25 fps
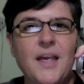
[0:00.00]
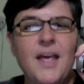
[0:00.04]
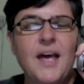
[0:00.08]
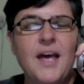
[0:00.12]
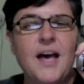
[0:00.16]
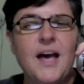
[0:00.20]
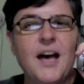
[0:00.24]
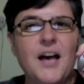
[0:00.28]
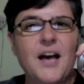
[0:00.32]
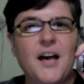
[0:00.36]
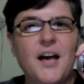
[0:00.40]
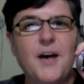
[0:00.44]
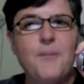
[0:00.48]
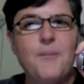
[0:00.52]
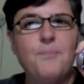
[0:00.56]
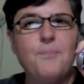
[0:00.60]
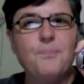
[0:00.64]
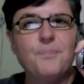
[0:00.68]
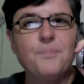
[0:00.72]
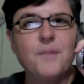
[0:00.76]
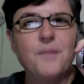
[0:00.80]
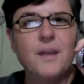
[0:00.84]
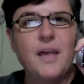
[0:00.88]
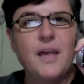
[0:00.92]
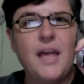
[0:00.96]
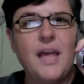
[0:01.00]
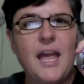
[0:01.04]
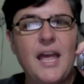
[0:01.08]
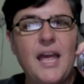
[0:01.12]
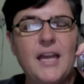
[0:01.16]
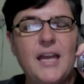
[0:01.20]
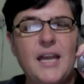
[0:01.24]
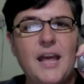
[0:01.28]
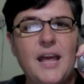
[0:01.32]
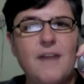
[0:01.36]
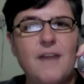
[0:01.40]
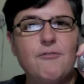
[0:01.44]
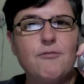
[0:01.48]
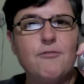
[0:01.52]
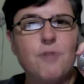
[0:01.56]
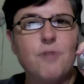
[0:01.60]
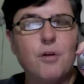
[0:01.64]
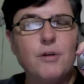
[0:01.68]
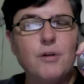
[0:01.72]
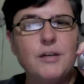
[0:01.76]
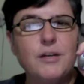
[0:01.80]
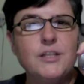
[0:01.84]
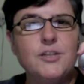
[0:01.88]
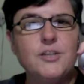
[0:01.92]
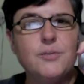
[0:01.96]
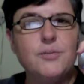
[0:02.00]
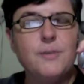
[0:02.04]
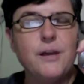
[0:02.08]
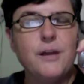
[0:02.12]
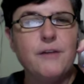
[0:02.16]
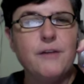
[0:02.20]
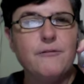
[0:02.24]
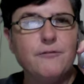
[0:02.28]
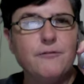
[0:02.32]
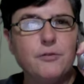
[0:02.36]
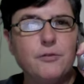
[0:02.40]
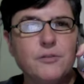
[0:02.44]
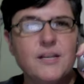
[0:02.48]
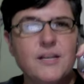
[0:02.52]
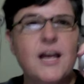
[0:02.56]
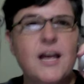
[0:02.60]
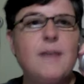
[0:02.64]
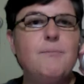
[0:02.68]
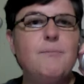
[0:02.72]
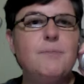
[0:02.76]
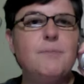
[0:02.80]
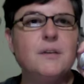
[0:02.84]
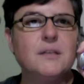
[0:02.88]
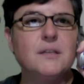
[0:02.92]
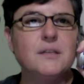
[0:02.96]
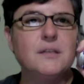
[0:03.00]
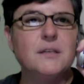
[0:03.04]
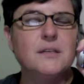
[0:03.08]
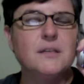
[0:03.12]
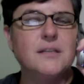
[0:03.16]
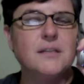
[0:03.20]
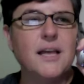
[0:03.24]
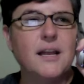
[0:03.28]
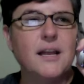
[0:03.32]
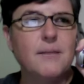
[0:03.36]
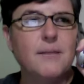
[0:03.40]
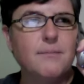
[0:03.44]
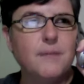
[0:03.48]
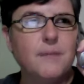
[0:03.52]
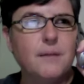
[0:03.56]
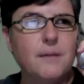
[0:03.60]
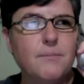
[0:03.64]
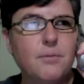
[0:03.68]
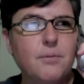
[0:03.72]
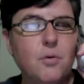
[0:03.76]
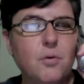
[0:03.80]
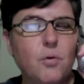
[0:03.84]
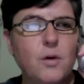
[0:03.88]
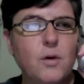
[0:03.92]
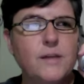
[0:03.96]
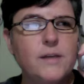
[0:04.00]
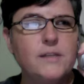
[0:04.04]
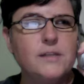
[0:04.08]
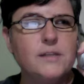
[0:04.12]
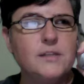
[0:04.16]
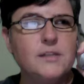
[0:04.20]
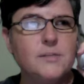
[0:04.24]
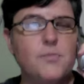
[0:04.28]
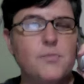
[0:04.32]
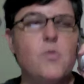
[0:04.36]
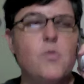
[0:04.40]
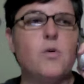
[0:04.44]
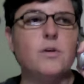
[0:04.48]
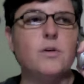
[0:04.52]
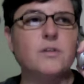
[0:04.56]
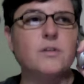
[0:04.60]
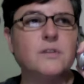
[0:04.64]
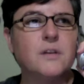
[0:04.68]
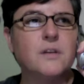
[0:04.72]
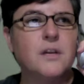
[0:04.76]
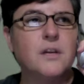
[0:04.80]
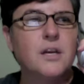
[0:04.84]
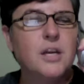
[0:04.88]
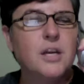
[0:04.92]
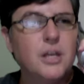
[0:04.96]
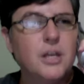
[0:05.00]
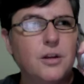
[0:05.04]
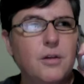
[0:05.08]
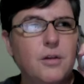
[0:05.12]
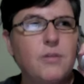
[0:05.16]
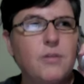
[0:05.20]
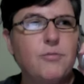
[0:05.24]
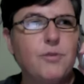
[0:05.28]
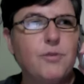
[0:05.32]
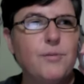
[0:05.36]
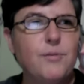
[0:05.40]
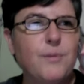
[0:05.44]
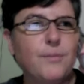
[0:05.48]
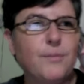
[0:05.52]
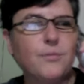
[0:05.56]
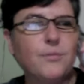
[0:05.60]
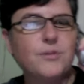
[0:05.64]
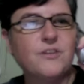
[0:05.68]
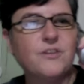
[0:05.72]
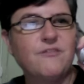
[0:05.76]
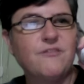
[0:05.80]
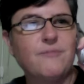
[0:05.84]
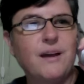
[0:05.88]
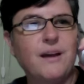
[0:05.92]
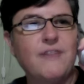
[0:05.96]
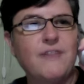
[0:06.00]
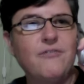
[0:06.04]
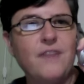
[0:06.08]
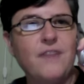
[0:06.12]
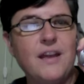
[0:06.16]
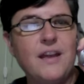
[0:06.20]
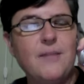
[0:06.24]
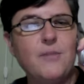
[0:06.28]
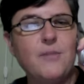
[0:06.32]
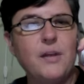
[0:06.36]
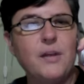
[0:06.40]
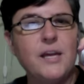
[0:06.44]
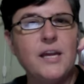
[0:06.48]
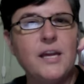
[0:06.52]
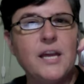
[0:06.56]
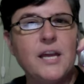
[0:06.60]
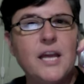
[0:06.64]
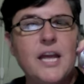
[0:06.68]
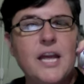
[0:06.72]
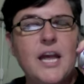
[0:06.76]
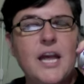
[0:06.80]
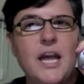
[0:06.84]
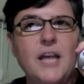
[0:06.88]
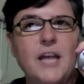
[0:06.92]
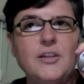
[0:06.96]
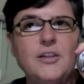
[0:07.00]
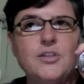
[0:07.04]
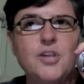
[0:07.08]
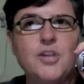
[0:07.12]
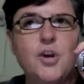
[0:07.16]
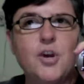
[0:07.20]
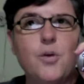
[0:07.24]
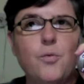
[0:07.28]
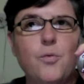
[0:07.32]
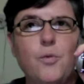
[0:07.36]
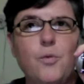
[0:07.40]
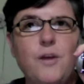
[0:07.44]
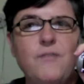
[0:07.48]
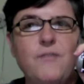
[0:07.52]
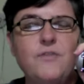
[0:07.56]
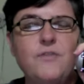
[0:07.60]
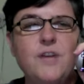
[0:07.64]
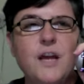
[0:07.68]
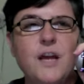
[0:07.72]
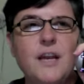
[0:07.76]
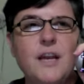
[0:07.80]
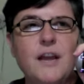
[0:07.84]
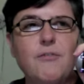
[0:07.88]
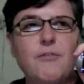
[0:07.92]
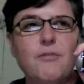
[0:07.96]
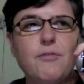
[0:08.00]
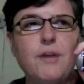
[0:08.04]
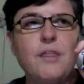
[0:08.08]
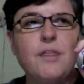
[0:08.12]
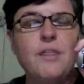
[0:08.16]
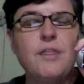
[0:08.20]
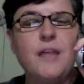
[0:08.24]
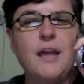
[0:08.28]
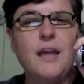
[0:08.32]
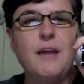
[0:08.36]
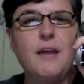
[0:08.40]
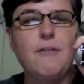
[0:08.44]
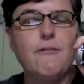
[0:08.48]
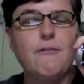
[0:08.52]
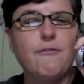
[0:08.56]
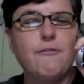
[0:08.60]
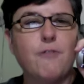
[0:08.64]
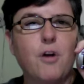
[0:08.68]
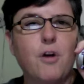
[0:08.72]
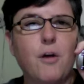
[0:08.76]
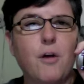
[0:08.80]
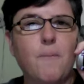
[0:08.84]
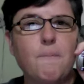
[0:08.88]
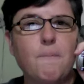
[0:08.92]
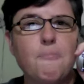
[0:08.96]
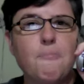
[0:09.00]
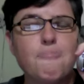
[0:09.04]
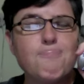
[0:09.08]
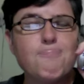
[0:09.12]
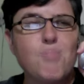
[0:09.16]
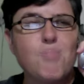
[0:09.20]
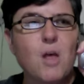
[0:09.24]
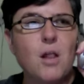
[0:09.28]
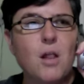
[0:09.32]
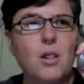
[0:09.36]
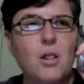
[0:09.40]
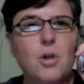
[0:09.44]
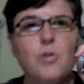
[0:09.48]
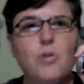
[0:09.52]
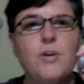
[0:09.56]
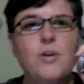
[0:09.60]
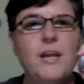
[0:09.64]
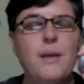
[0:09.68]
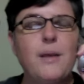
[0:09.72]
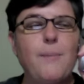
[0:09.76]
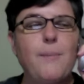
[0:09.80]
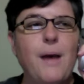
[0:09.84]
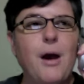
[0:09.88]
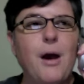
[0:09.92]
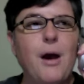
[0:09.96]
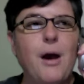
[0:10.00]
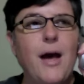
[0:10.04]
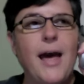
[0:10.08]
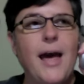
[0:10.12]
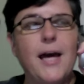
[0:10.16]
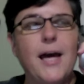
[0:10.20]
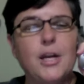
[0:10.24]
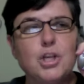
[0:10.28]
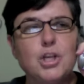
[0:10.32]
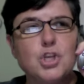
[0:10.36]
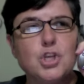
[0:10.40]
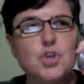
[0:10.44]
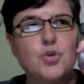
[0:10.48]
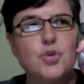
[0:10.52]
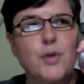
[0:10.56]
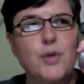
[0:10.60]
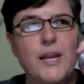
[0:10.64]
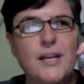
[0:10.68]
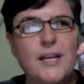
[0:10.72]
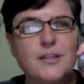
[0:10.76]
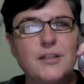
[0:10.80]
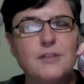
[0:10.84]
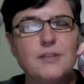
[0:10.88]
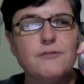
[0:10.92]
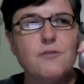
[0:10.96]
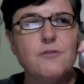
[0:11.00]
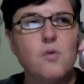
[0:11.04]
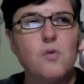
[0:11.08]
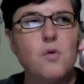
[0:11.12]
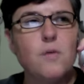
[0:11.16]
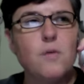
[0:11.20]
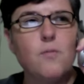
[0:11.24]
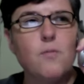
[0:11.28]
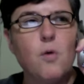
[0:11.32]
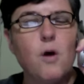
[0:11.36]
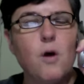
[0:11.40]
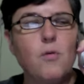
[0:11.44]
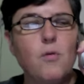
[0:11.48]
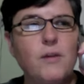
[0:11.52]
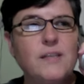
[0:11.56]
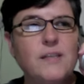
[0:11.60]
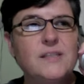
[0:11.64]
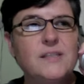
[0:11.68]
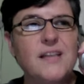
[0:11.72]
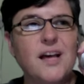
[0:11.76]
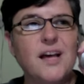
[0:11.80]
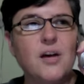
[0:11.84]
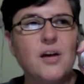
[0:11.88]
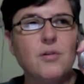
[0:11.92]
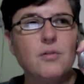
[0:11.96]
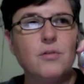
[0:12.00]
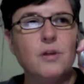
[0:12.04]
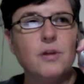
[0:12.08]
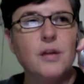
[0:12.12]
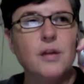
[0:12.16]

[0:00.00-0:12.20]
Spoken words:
and have grown it to be a full-time business that employs and supports 3 members of my family. And so we've done everything from learning about how to transform what we sell